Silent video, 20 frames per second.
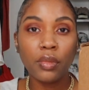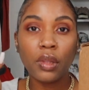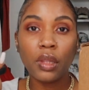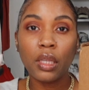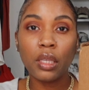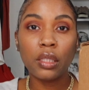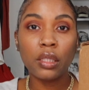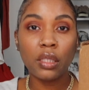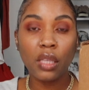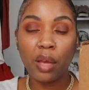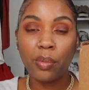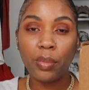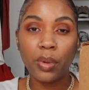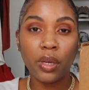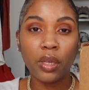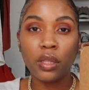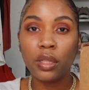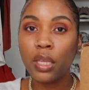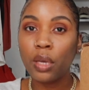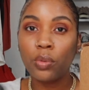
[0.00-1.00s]
this
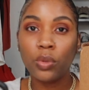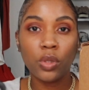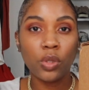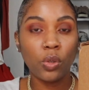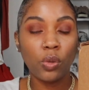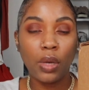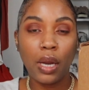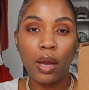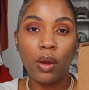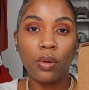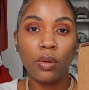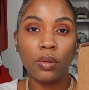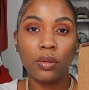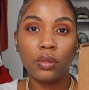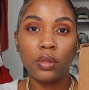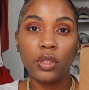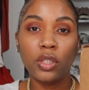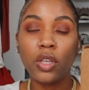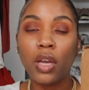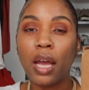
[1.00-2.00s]
summer, they were sold out.
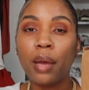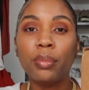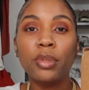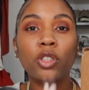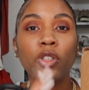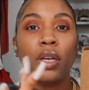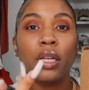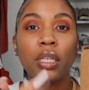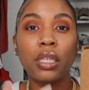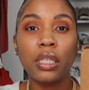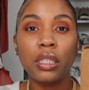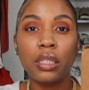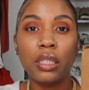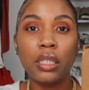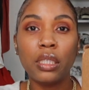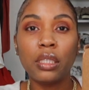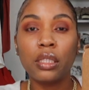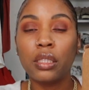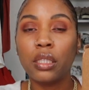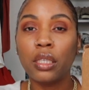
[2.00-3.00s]
So I've been trying to get
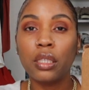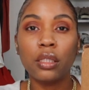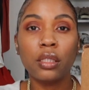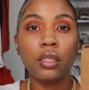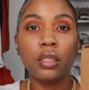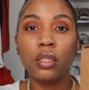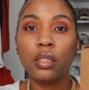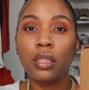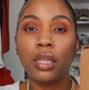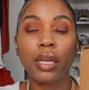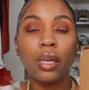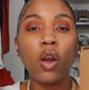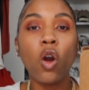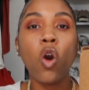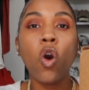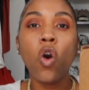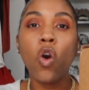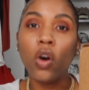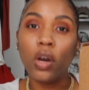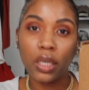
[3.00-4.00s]
these since like
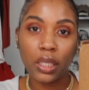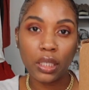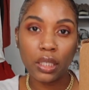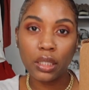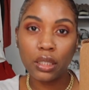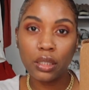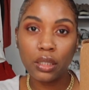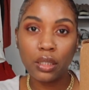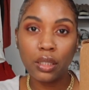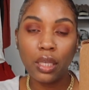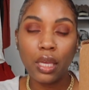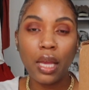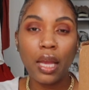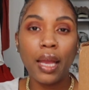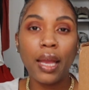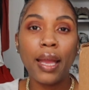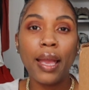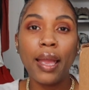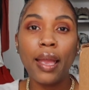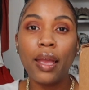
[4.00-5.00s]
August.
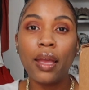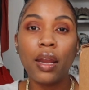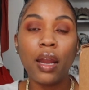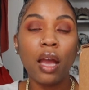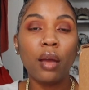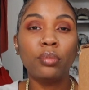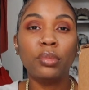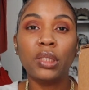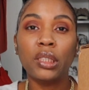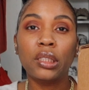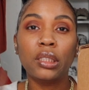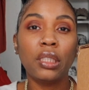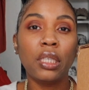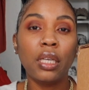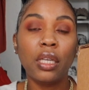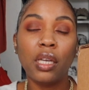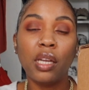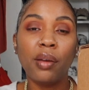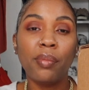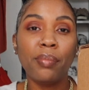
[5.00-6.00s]
And I'm just
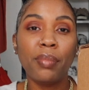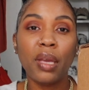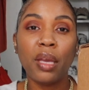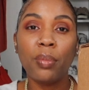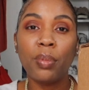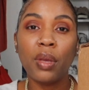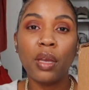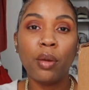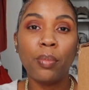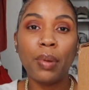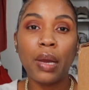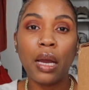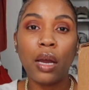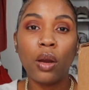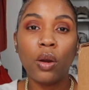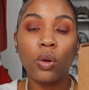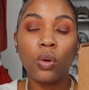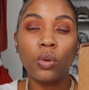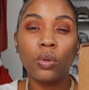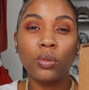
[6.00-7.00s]
getting them maybe
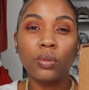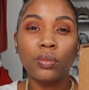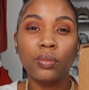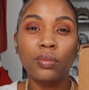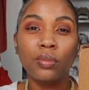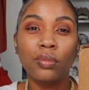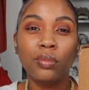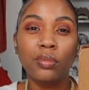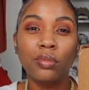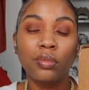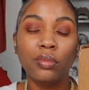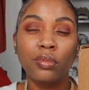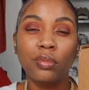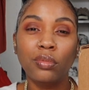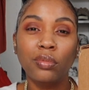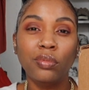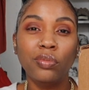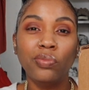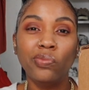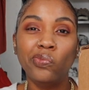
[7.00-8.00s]
about,
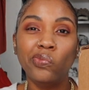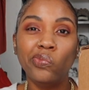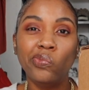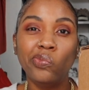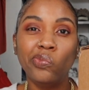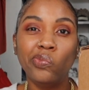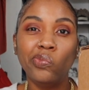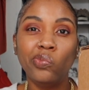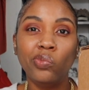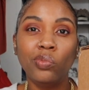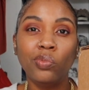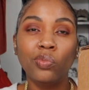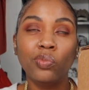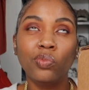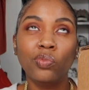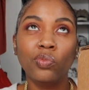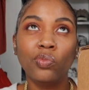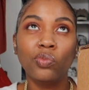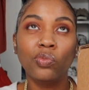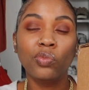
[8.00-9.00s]

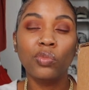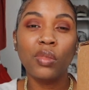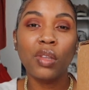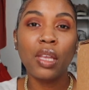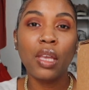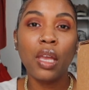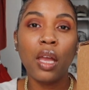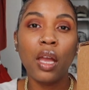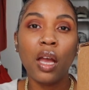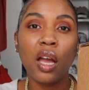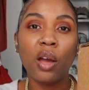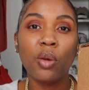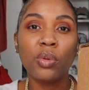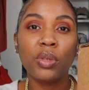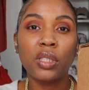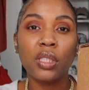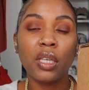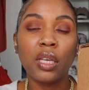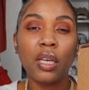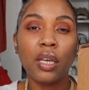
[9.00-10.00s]
I would
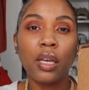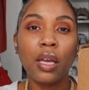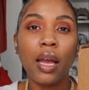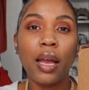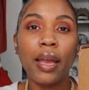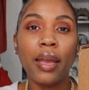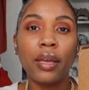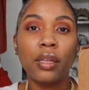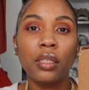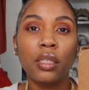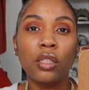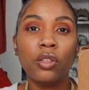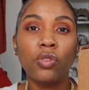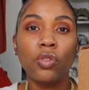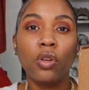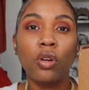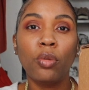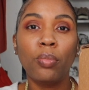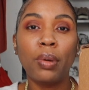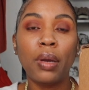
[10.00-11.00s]
say I had these for
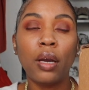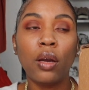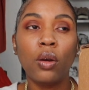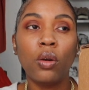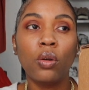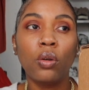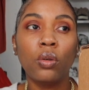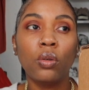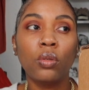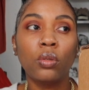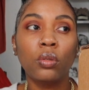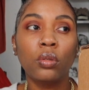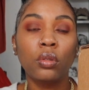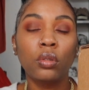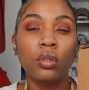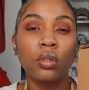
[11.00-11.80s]
about